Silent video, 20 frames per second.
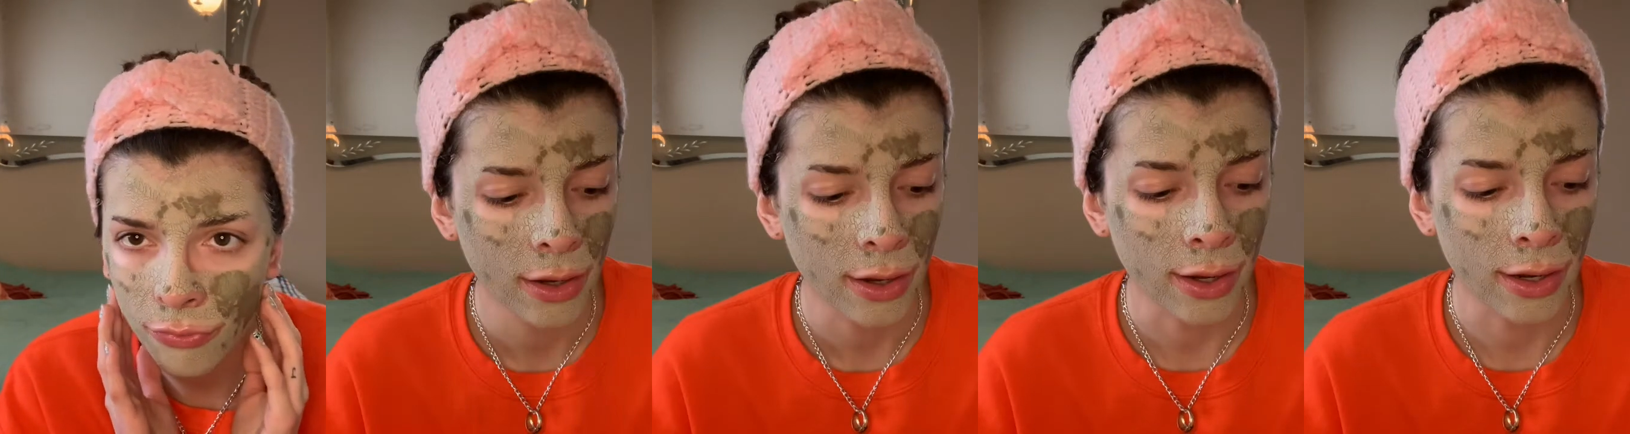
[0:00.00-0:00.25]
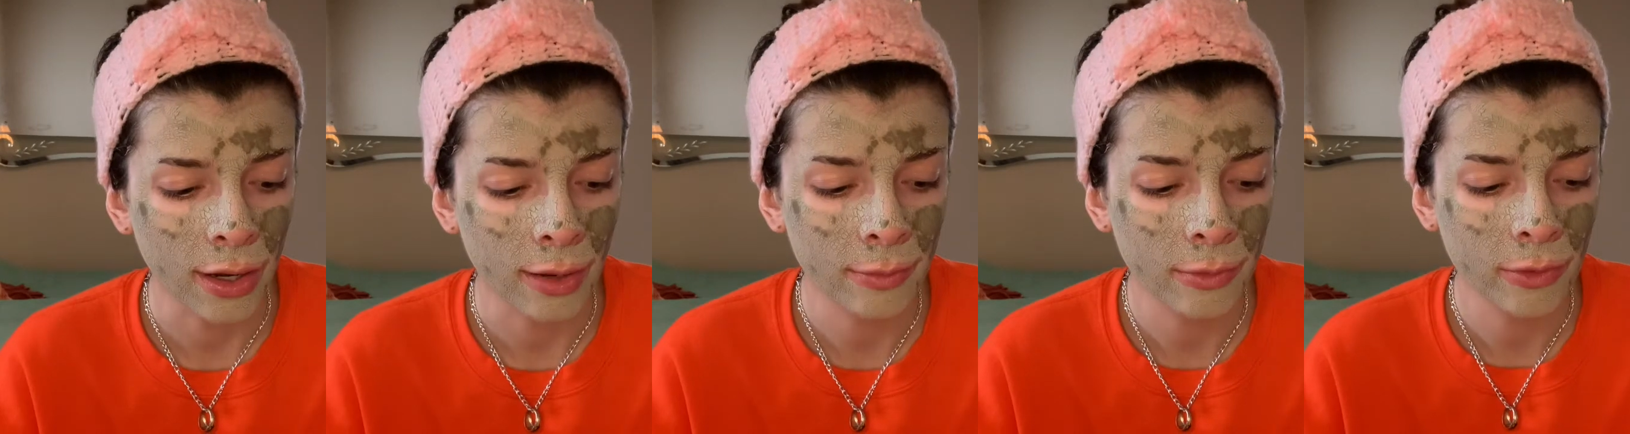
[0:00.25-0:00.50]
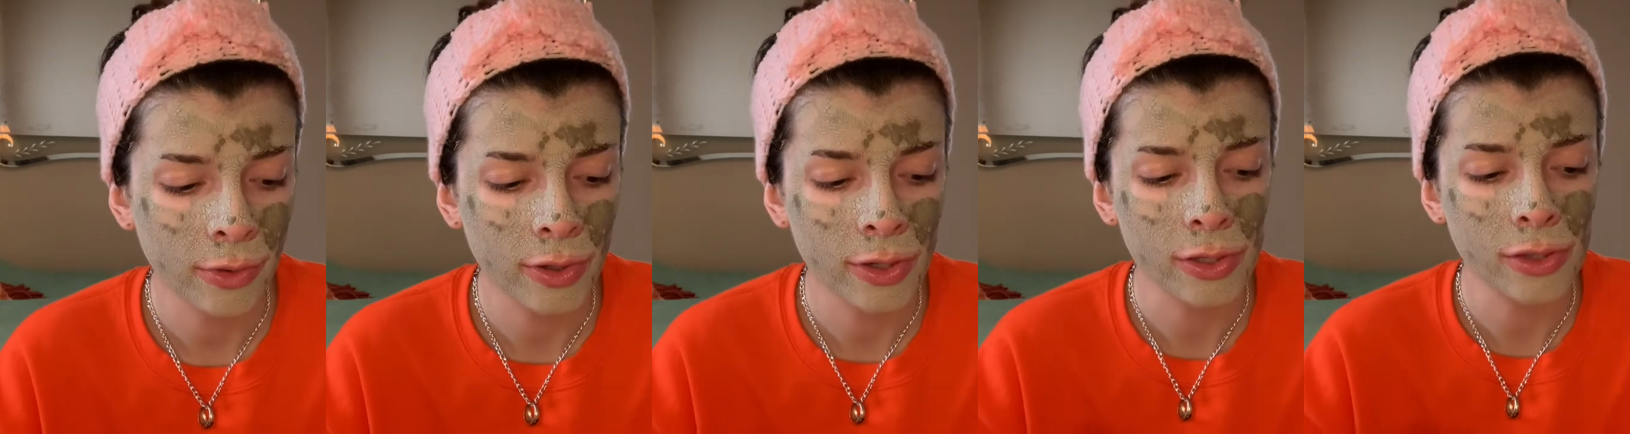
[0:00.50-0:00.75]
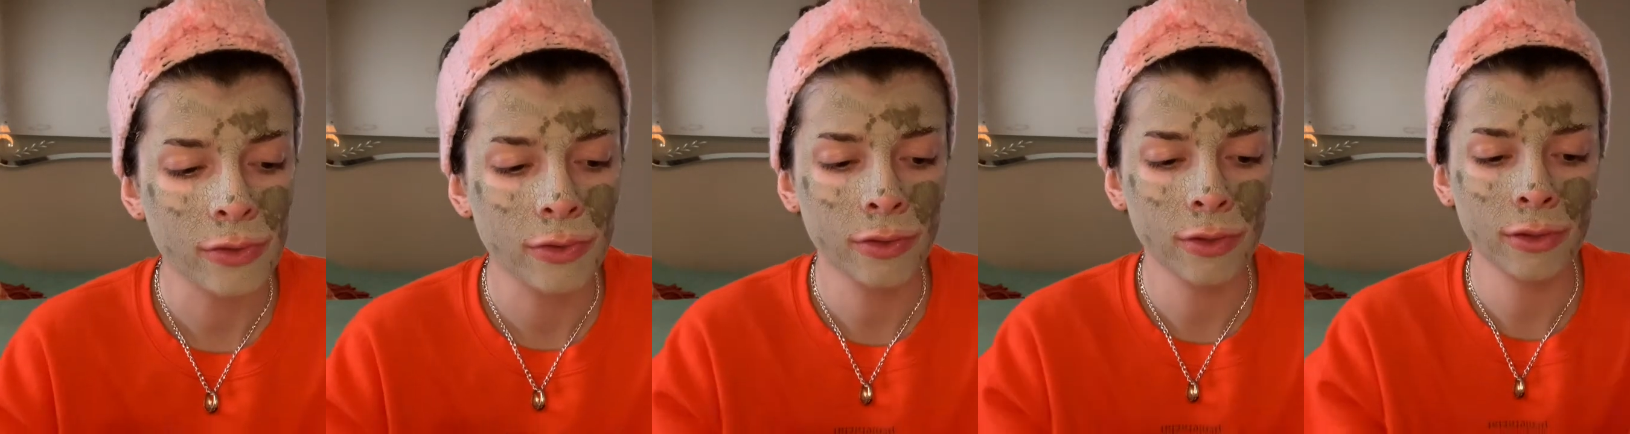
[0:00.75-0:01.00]
and I'm going to
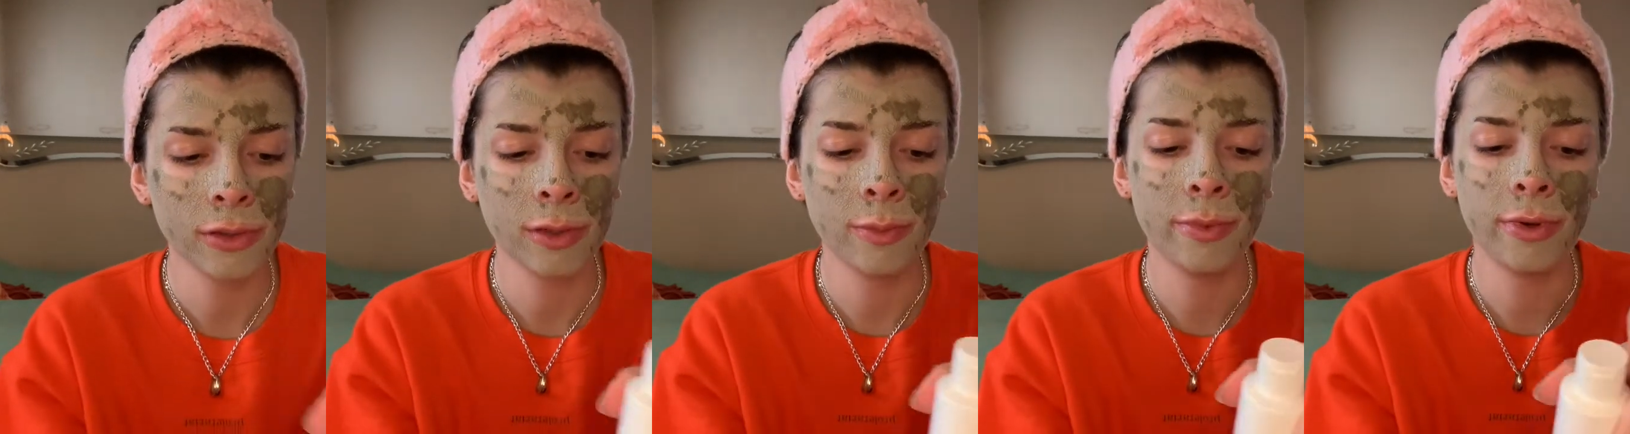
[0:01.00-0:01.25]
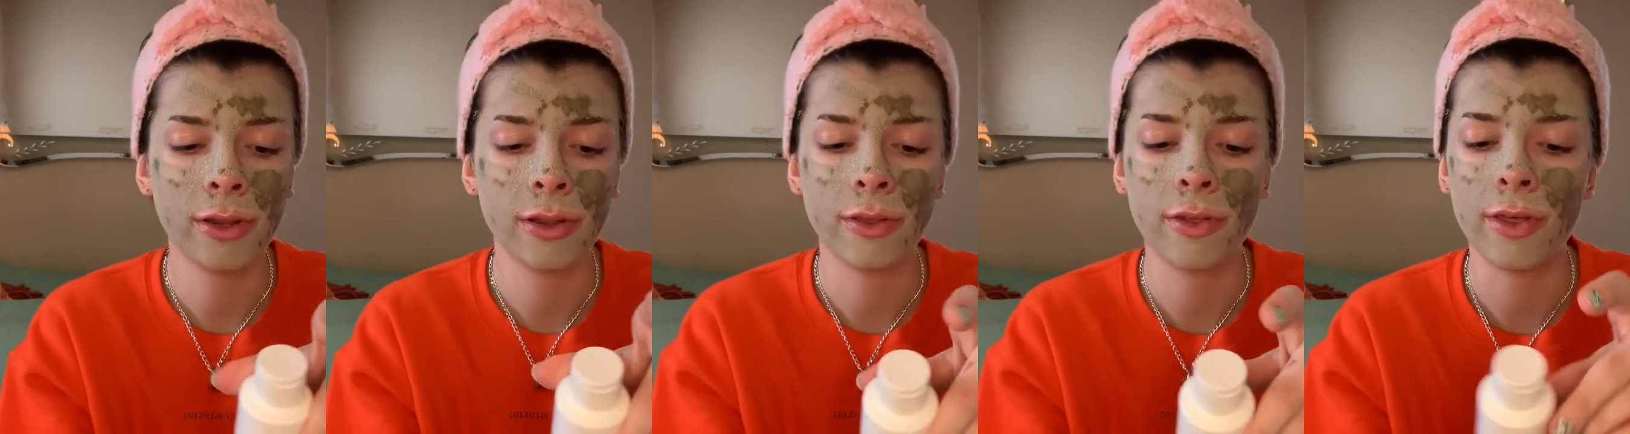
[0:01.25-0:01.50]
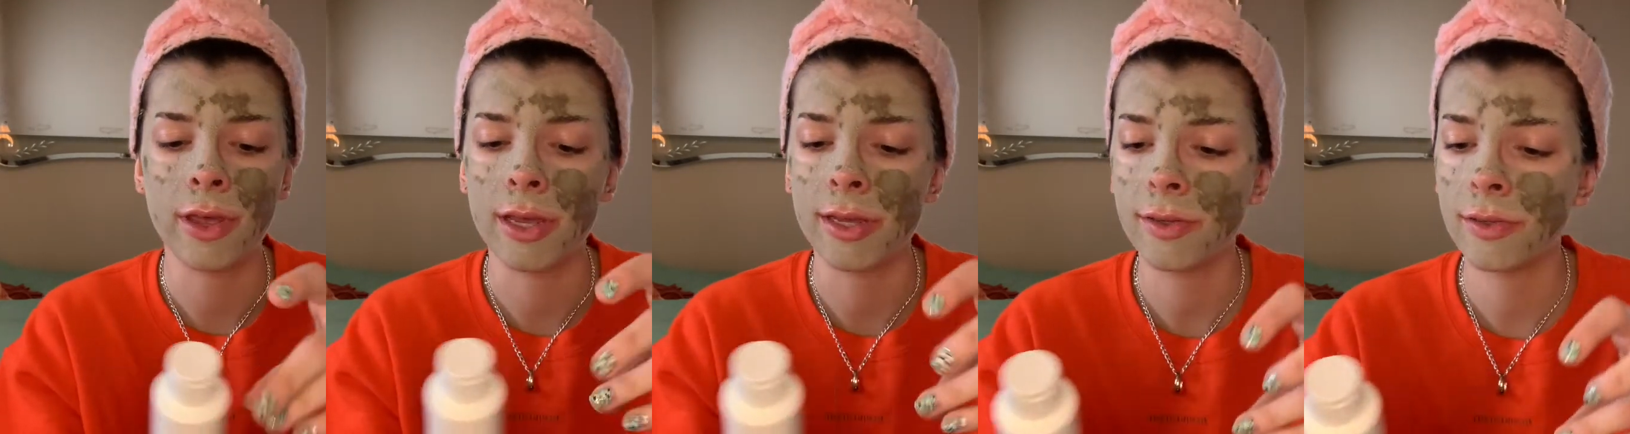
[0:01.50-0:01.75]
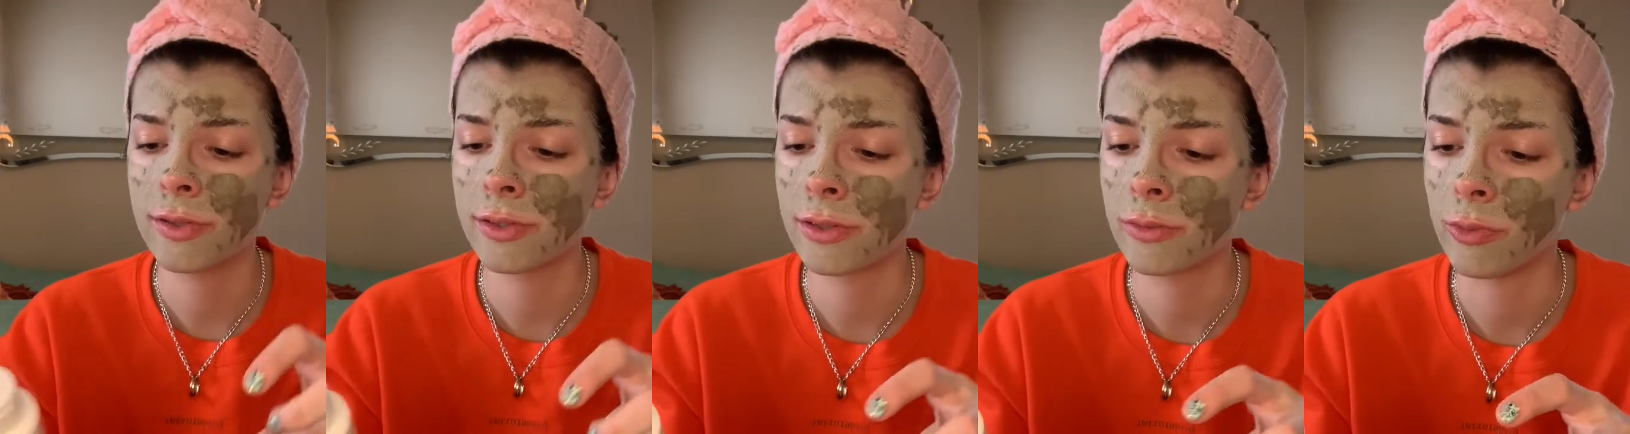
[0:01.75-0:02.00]
use a little bit of
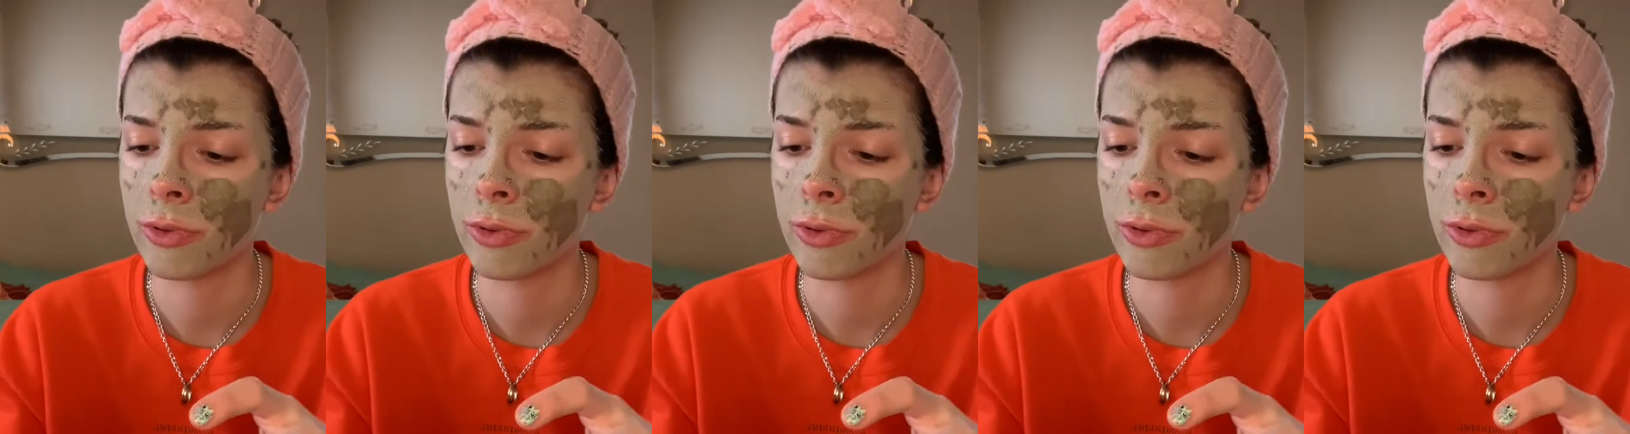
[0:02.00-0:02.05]
this,